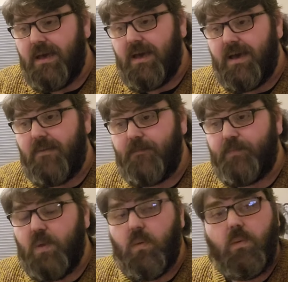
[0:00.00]
and
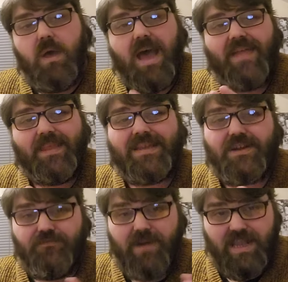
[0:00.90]
then I'm going
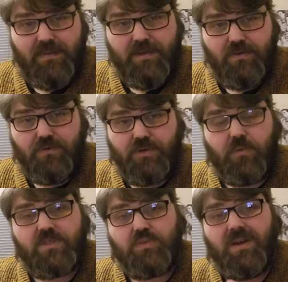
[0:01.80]
to rank them in order,
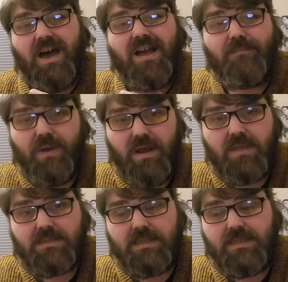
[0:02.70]
which one I
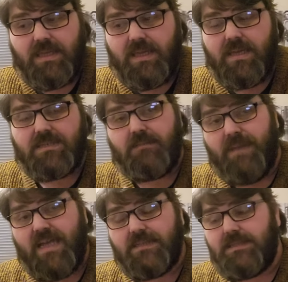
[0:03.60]
personally think is the
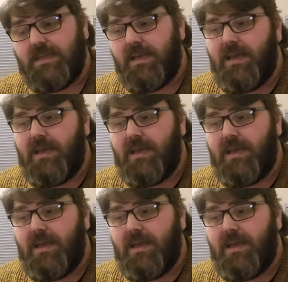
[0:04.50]
best,